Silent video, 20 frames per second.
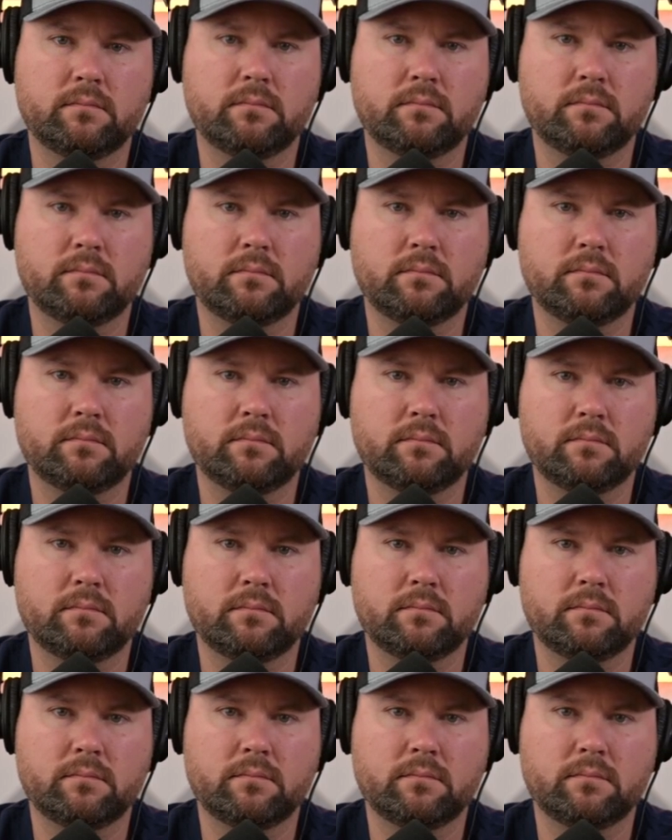
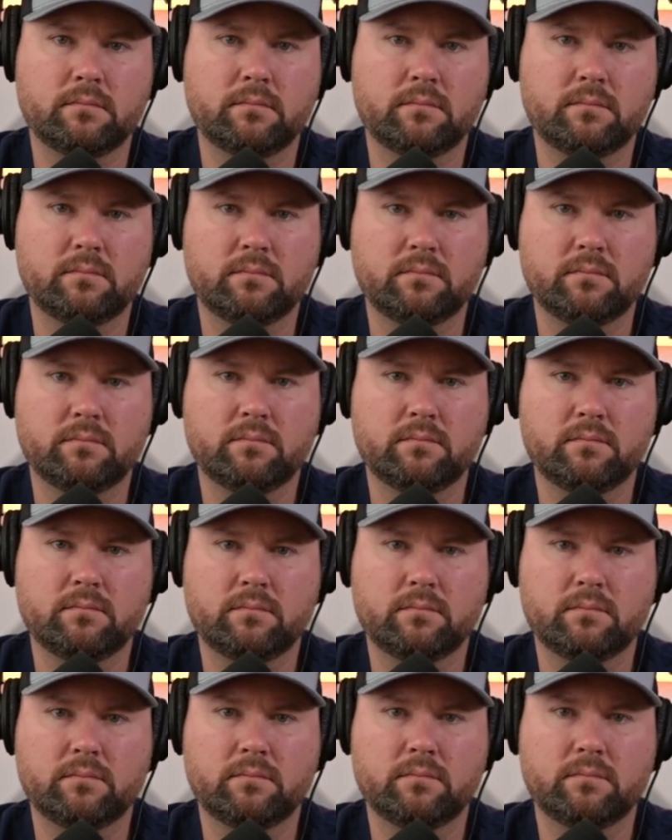
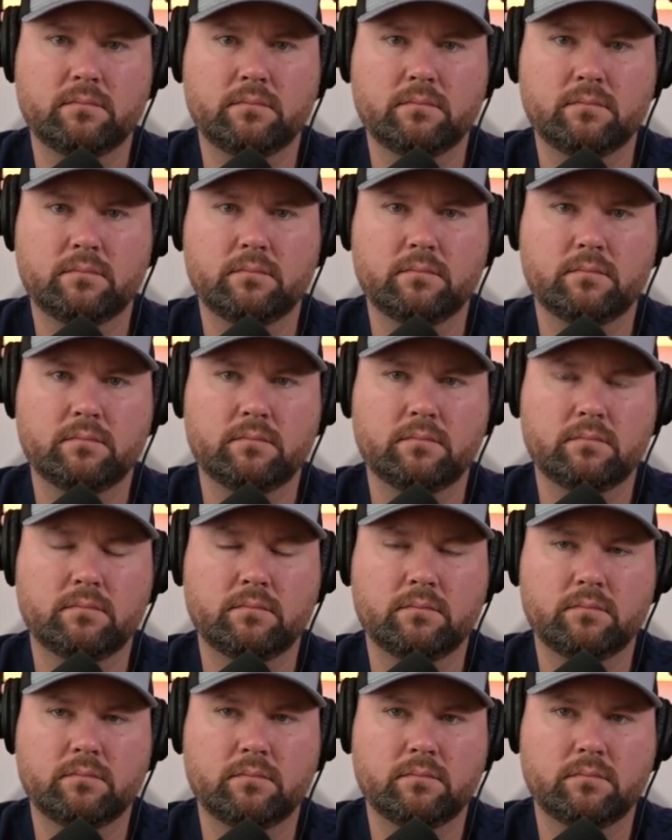
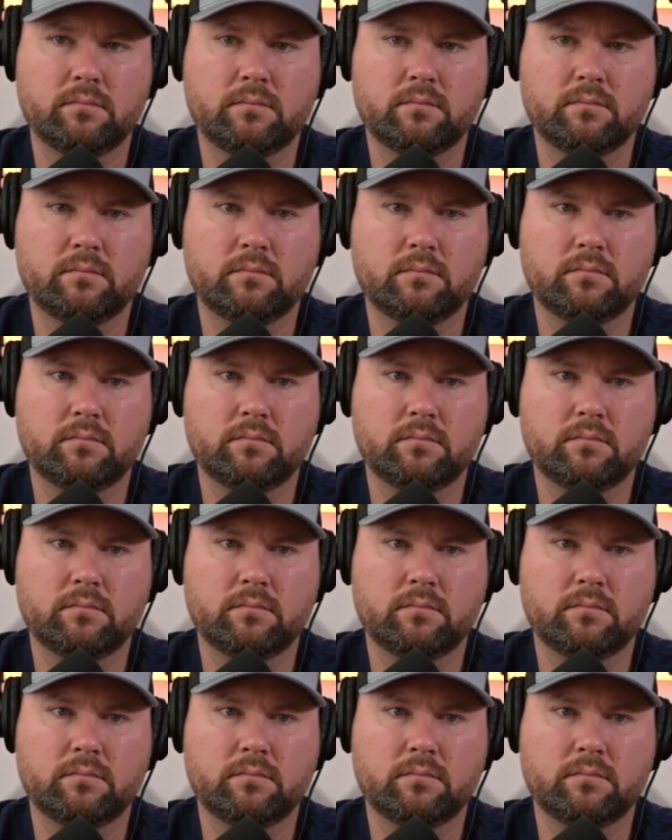[no speech]